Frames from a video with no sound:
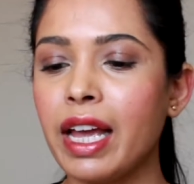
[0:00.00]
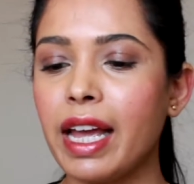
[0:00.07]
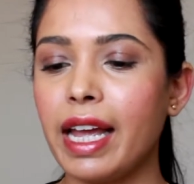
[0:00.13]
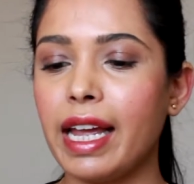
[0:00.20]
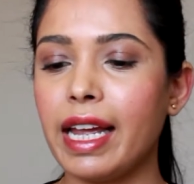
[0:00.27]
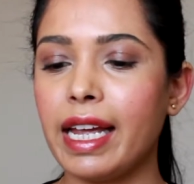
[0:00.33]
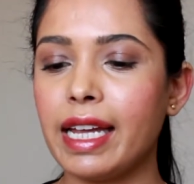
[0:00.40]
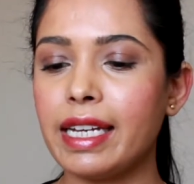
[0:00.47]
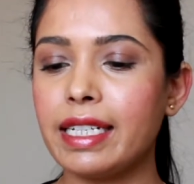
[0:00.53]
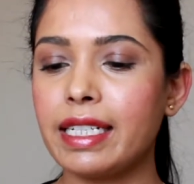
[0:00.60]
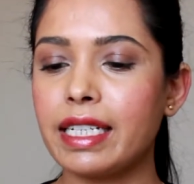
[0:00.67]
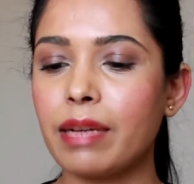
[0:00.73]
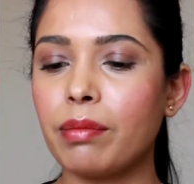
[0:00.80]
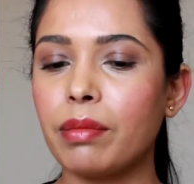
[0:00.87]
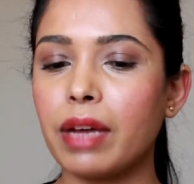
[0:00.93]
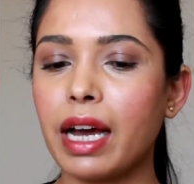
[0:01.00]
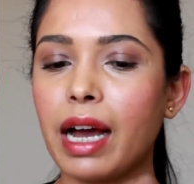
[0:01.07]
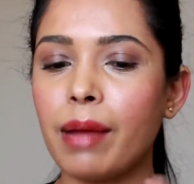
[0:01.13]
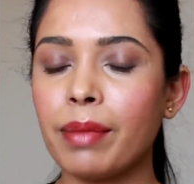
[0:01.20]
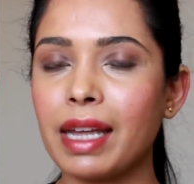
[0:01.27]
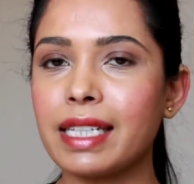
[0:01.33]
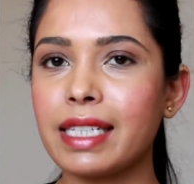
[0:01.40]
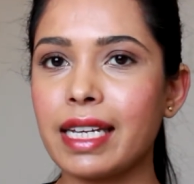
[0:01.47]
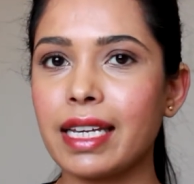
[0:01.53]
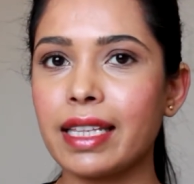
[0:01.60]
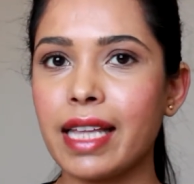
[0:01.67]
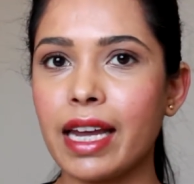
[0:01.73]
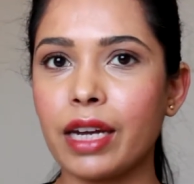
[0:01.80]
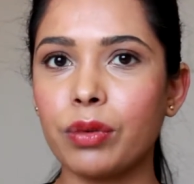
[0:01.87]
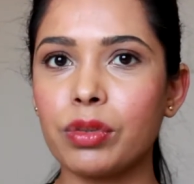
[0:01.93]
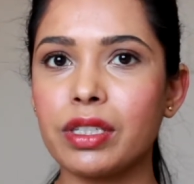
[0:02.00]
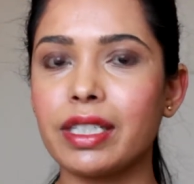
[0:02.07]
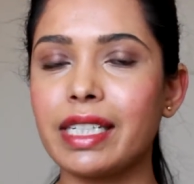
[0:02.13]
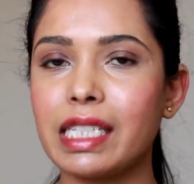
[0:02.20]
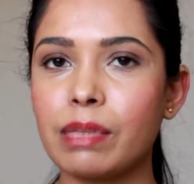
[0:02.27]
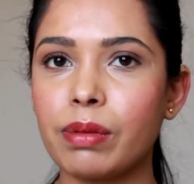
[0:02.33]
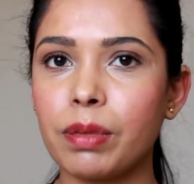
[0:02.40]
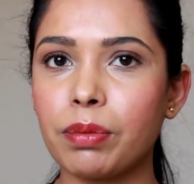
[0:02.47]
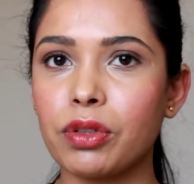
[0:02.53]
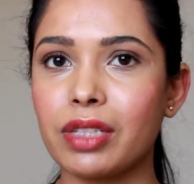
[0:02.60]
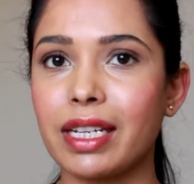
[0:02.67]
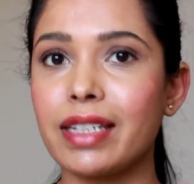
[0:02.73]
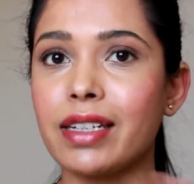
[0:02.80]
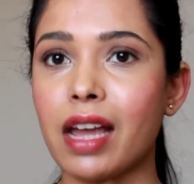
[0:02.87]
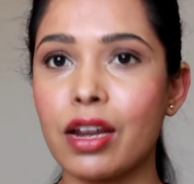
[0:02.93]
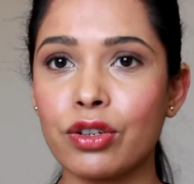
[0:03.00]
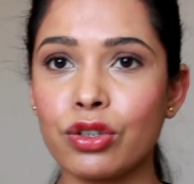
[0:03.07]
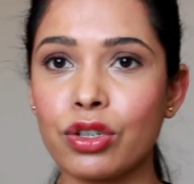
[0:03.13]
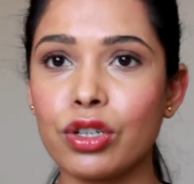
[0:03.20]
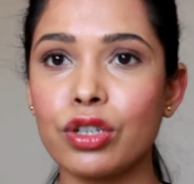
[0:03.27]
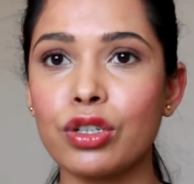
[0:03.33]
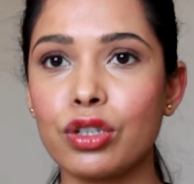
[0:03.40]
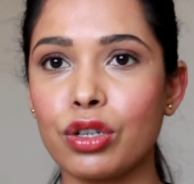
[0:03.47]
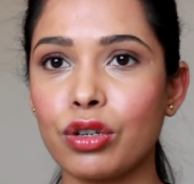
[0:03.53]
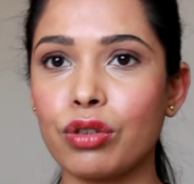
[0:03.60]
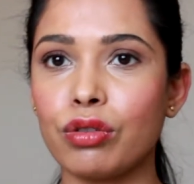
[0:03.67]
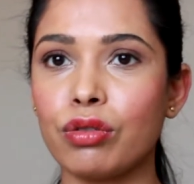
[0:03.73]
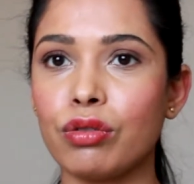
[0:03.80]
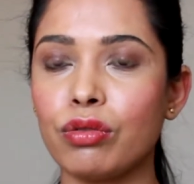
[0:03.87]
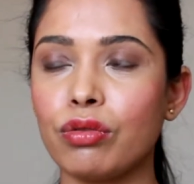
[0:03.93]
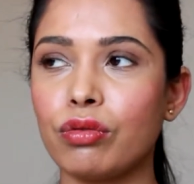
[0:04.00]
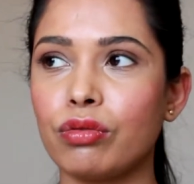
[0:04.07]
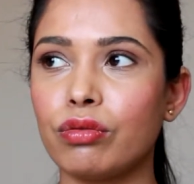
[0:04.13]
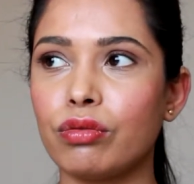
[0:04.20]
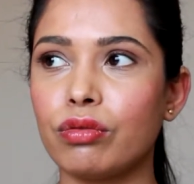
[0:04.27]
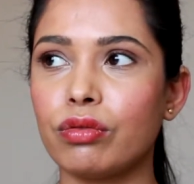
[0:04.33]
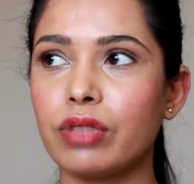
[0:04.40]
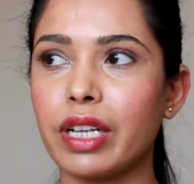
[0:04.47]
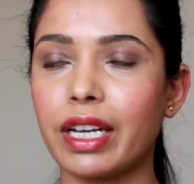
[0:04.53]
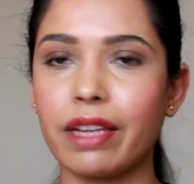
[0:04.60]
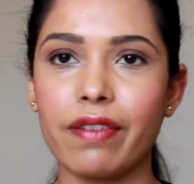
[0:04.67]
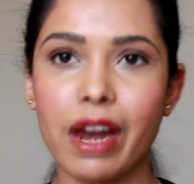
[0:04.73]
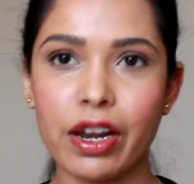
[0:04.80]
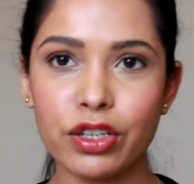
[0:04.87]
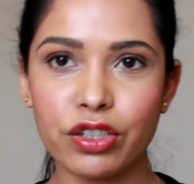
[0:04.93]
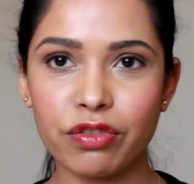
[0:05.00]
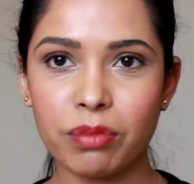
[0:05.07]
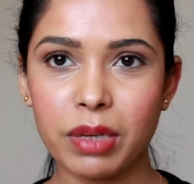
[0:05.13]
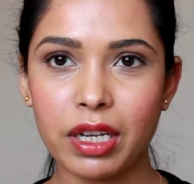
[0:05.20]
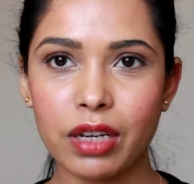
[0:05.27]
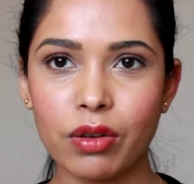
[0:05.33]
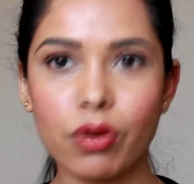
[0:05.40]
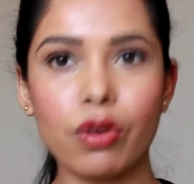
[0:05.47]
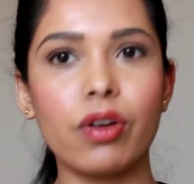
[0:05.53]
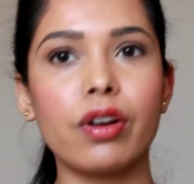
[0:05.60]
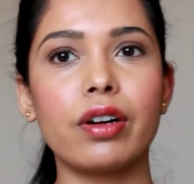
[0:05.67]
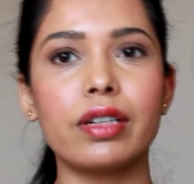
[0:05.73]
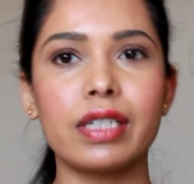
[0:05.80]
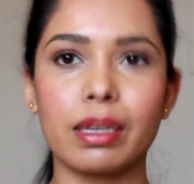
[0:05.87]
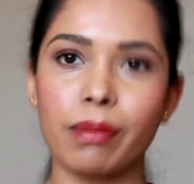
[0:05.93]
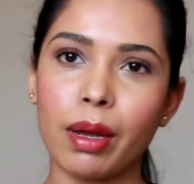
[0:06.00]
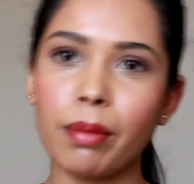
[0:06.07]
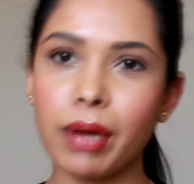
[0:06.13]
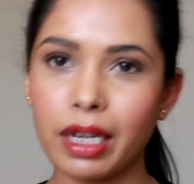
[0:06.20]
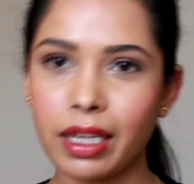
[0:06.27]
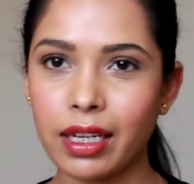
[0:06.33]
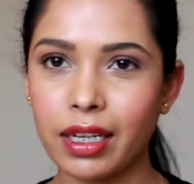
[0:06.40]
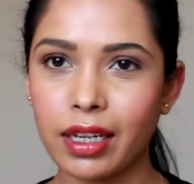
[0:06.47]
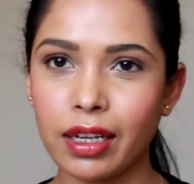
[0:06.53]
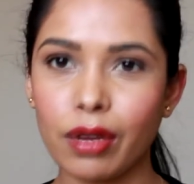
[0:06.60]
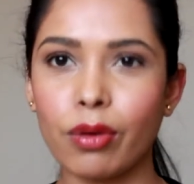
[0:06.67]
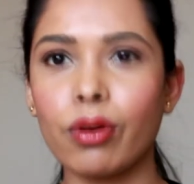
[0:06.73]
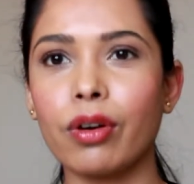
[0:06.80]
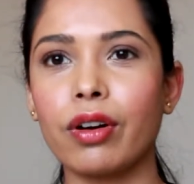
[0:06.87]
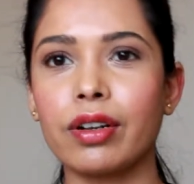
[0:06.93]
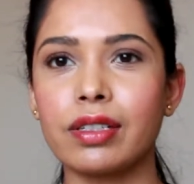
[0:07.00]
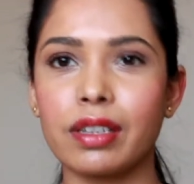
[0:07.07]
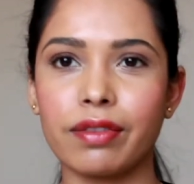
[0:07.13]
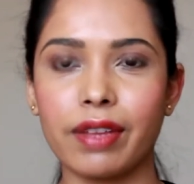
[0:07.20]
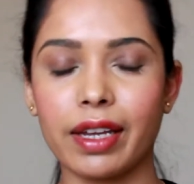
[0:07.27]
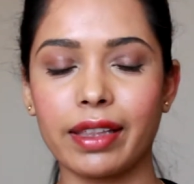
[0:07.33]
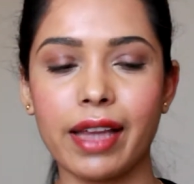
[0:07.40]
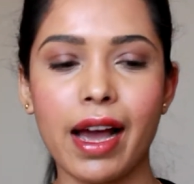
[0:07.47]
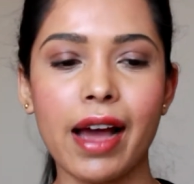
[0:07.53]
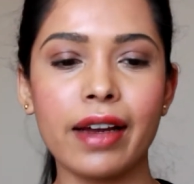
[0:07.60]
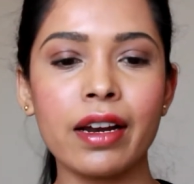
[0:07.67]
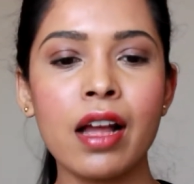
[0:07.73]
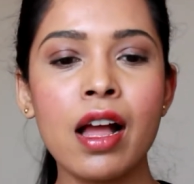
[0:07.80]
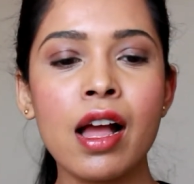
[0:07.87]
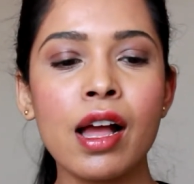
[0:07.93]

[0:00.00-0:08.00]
And I'm not saying that it was these people's intention to take advantage of me or take my money or stuff like that,